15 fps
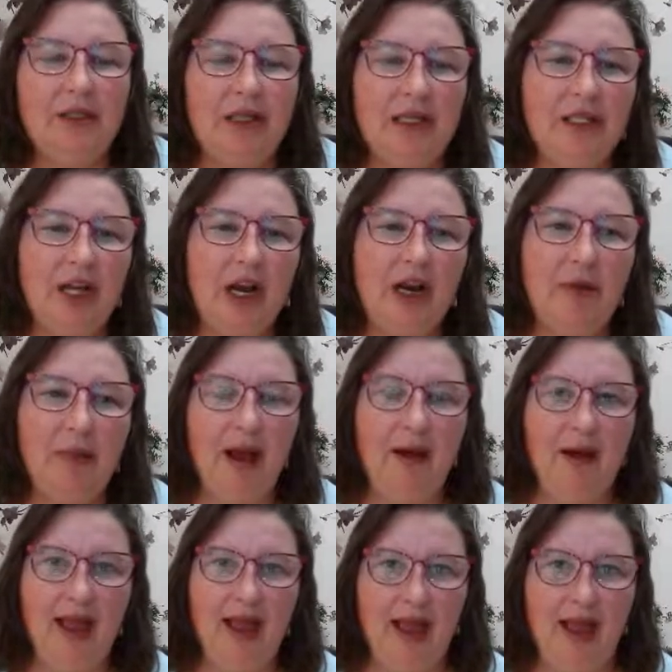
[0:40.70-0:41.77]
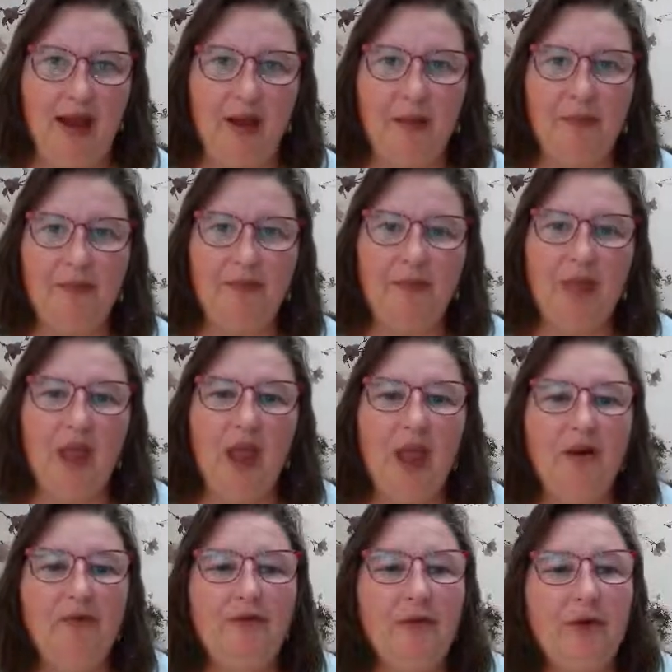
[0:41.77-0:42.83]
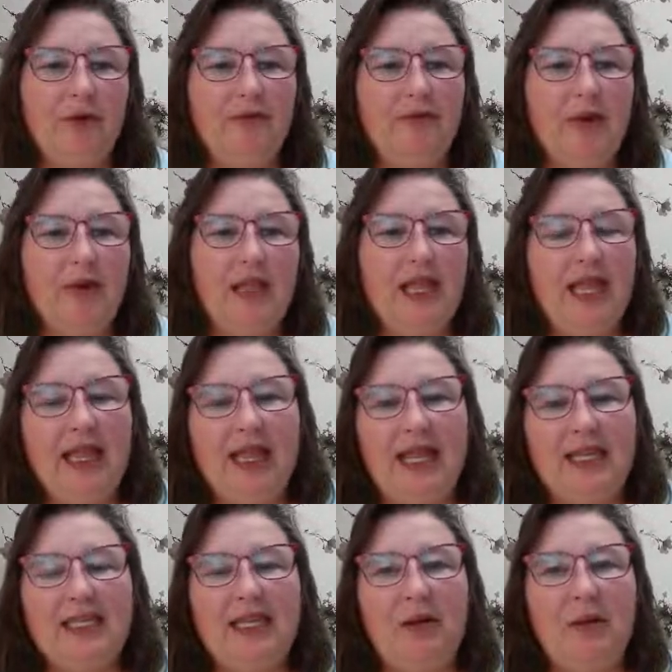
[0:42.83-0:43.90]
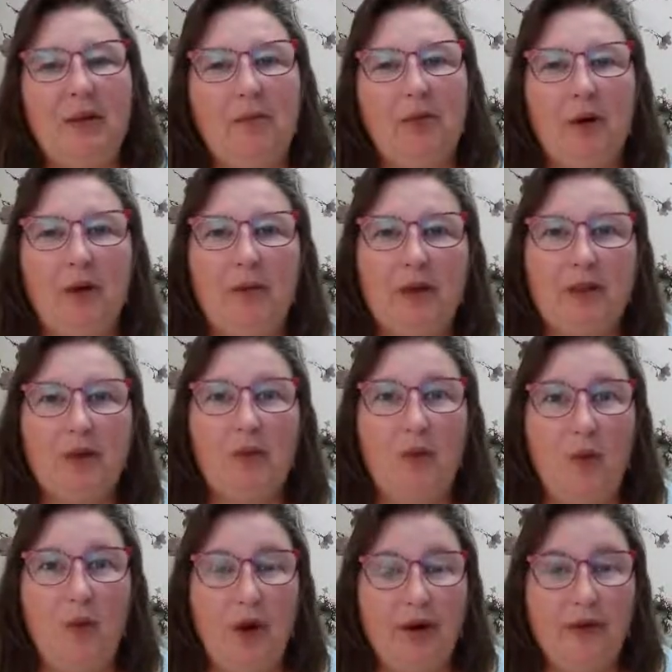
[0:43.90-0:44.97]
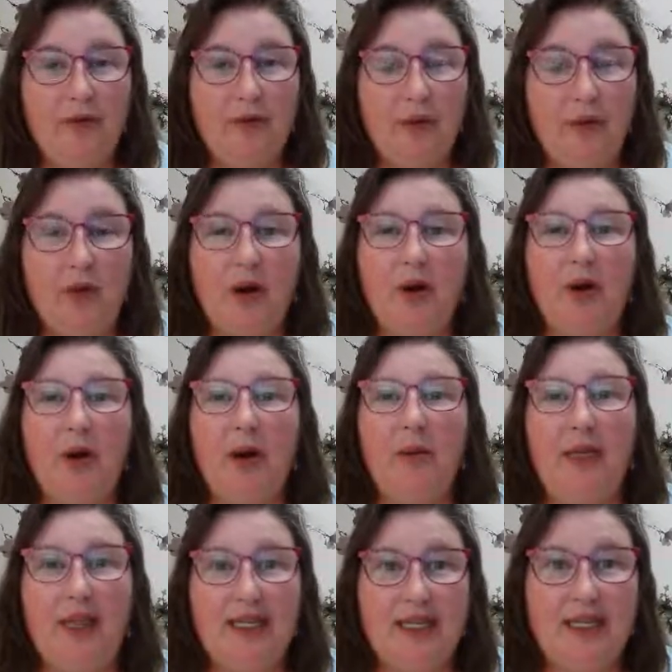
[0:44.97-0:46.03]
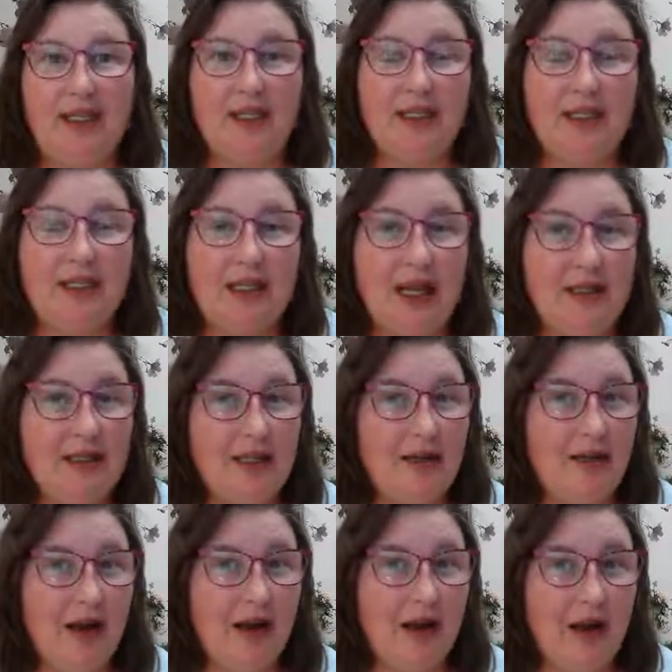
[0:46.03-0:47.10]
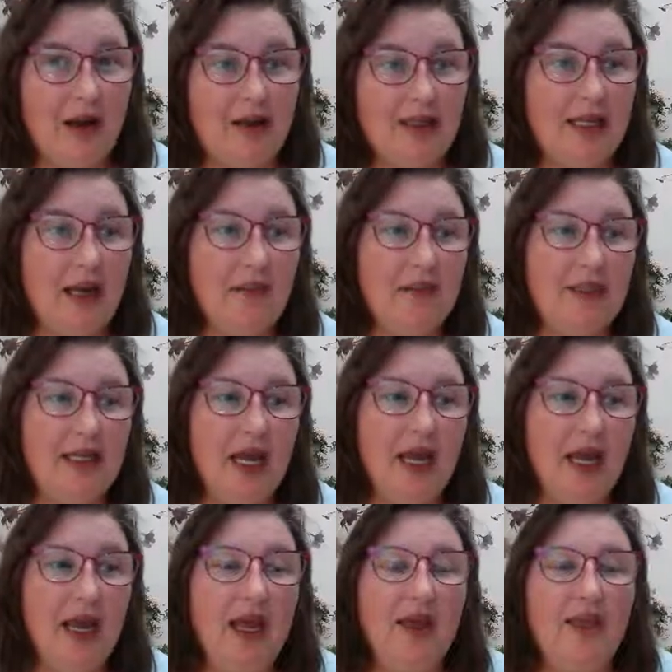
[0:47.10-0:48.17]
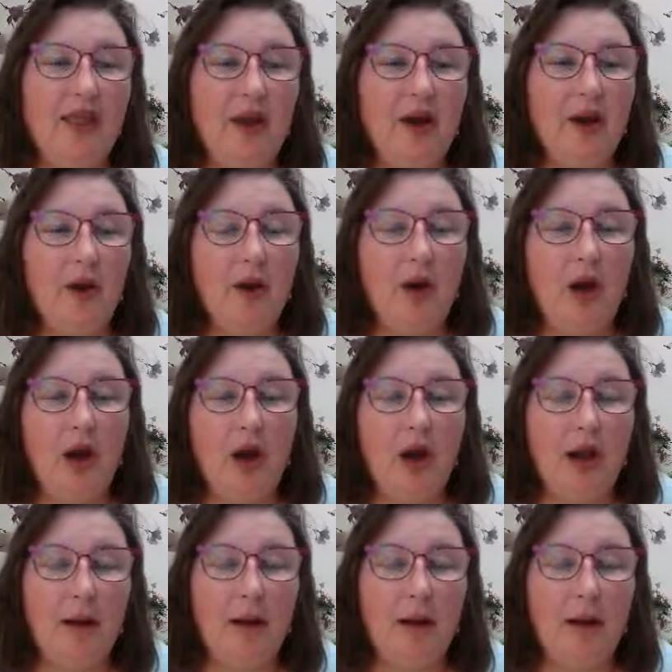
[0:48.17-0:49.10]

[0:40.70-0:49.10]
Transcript: So let's talk about how. Florida Friendly Landscaping Program is a wonderful program that teaches lots of great concepts. They're